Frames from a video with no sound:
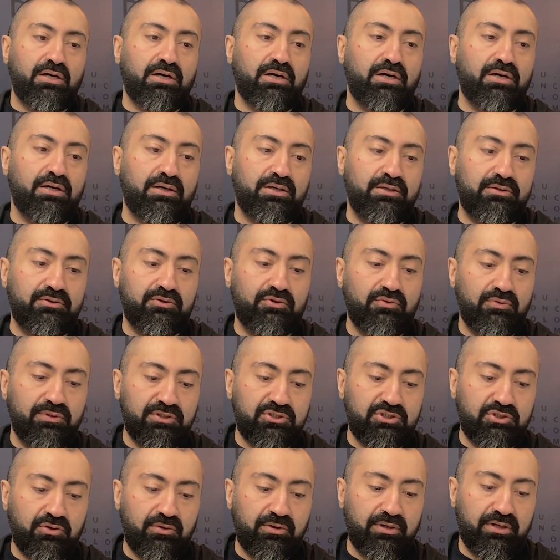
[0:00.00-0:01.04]
In doing
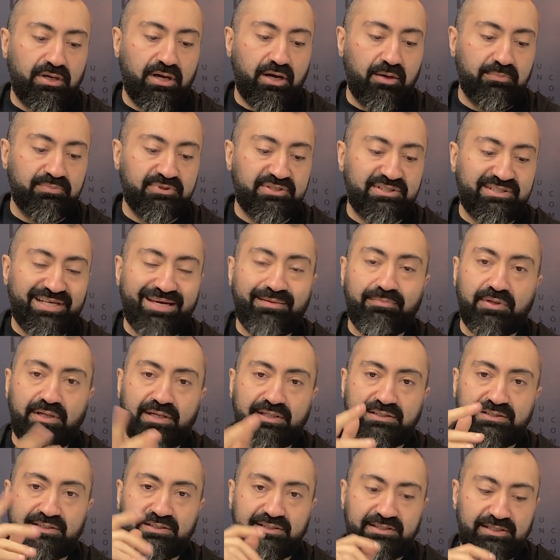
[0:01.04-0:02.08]
so, it helps
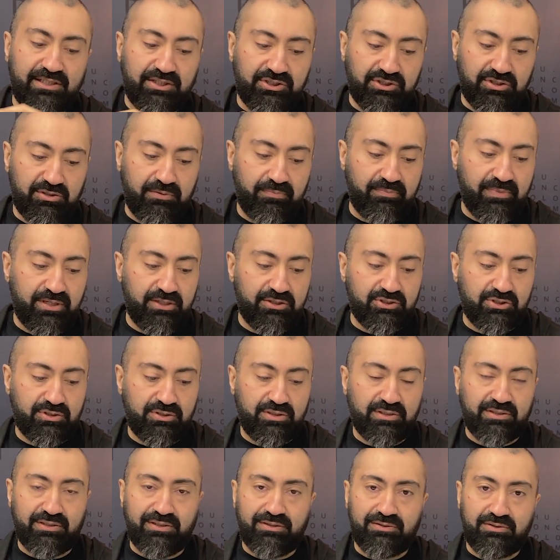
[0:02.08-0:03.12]
stabilize the session, make sure
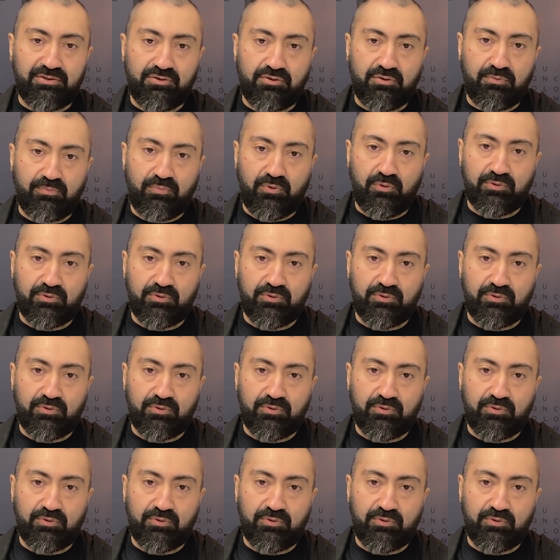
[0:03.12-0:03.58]
that the internal bowl